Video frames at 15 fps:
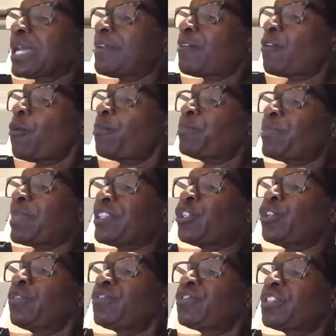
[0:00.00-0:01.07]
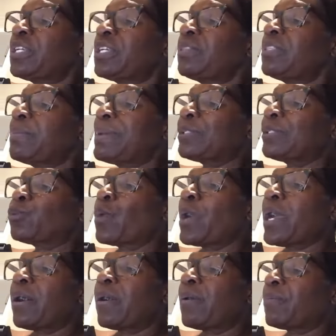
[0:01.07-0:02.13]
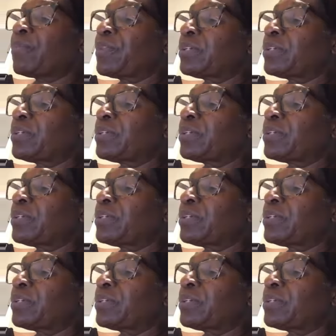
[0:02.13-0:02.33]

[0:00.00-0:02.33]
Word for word: I hope that you've seen them as well.